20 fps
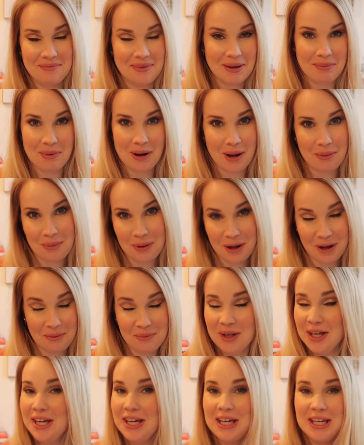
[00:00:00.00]
may pop
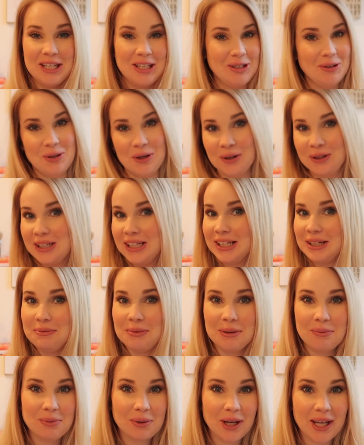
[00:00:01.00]
up. You don't need to
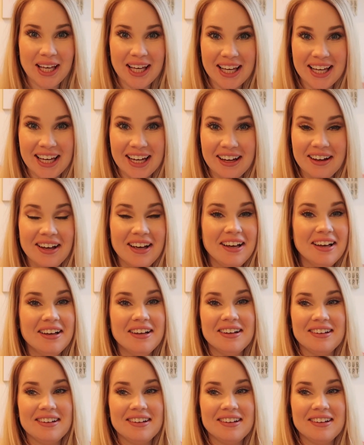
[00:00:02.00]
be bringing